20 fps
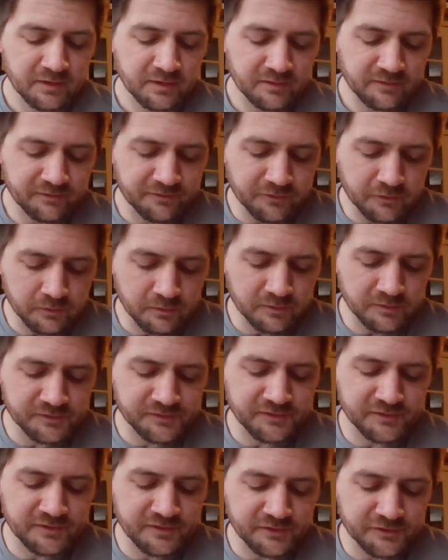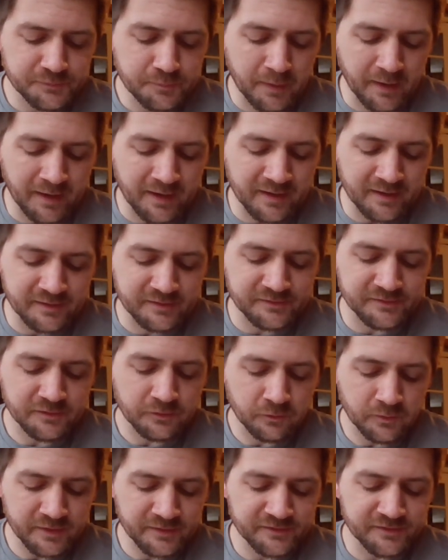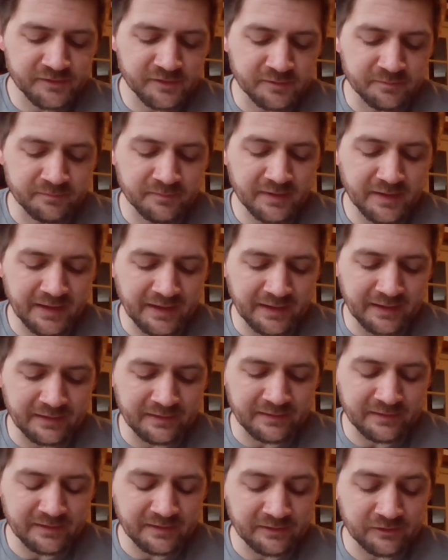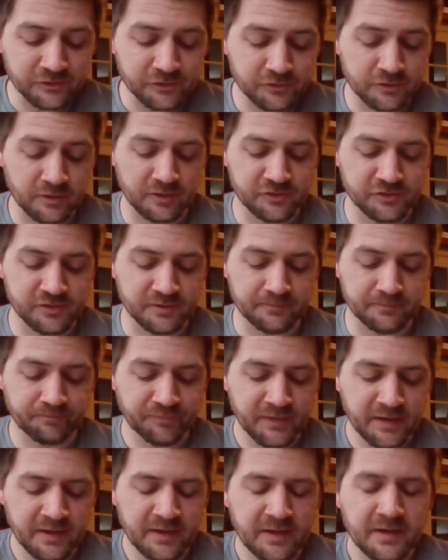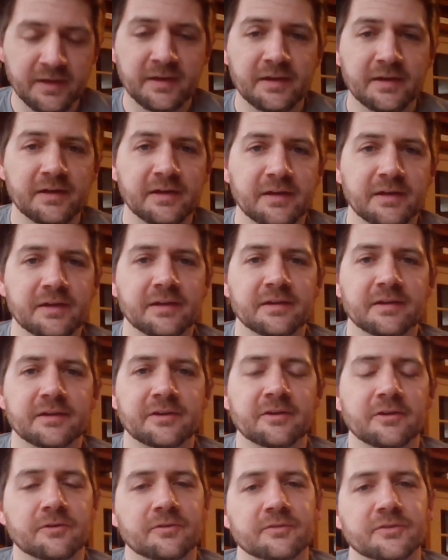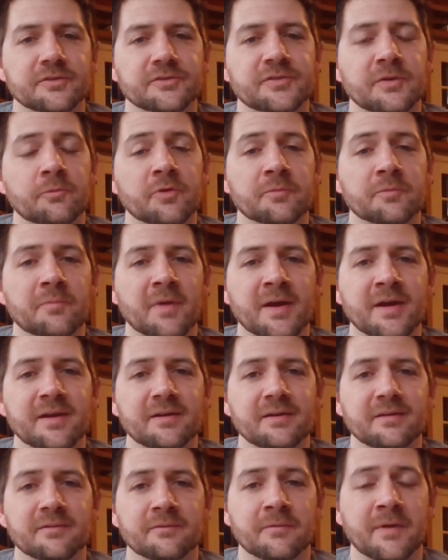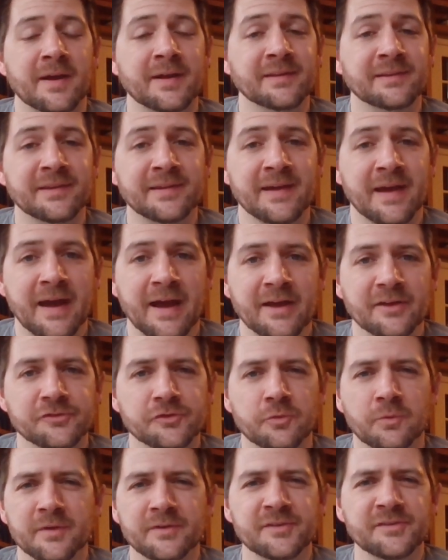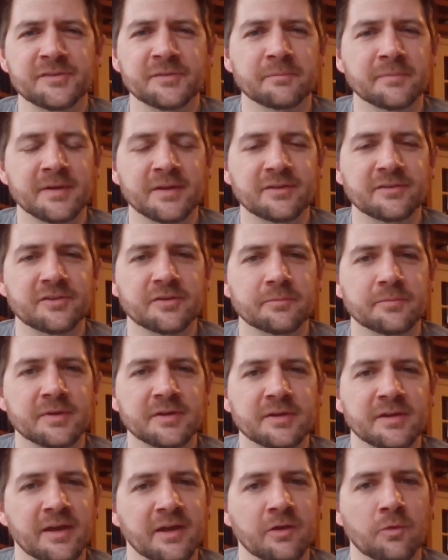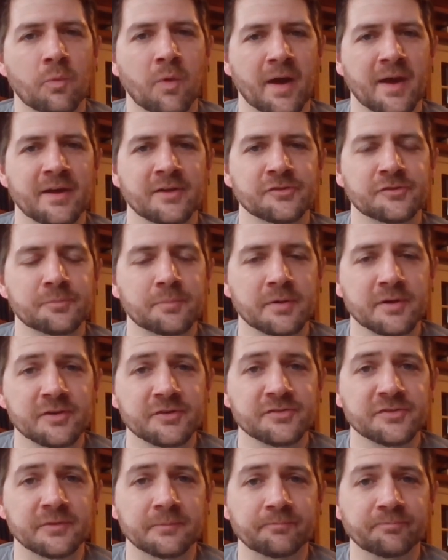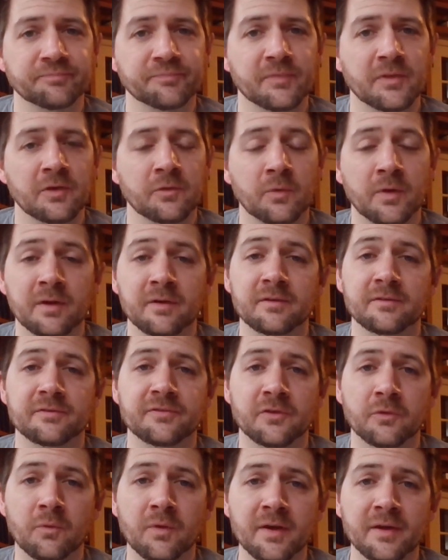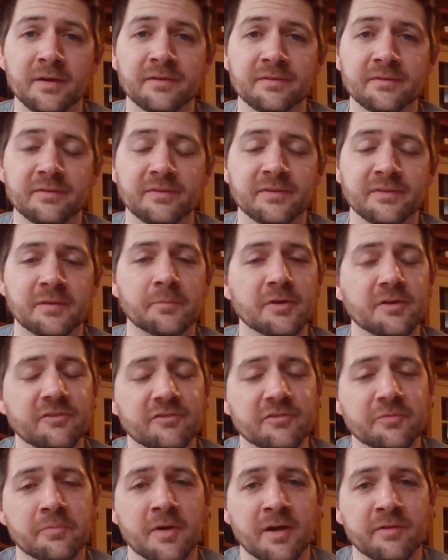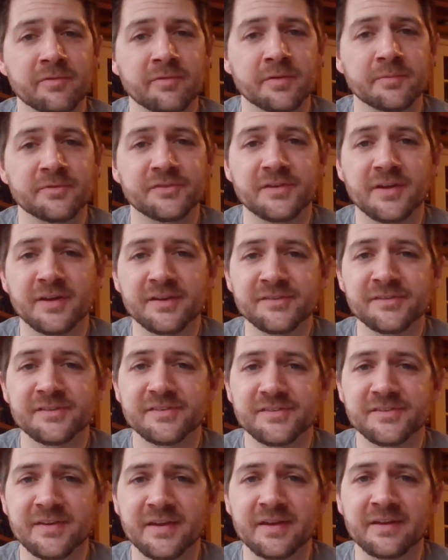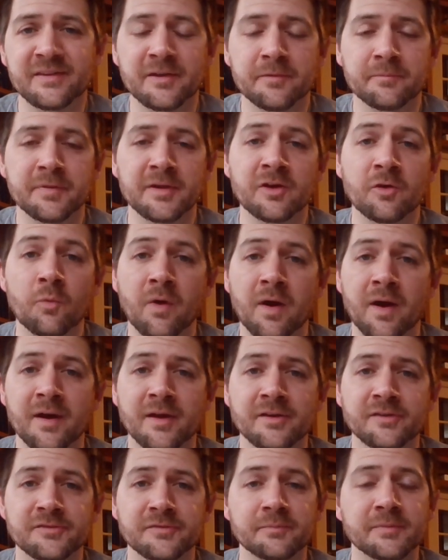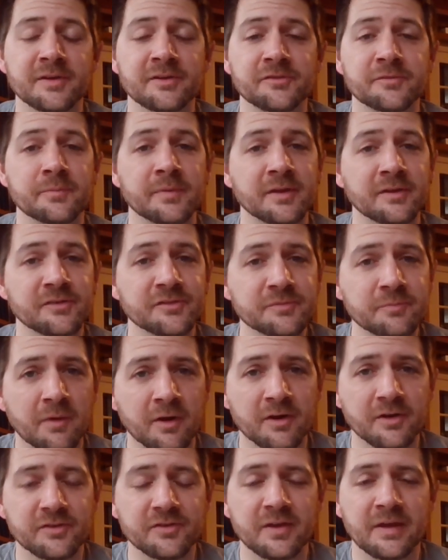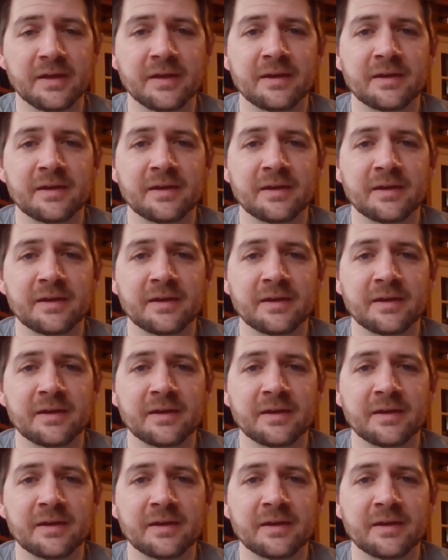Fools despise wisdom and instruction." You know, someone might rightly ask, what does it mean to be a wise person? Well, for one, the book of Proverbs doesn't say that being wise means being smart.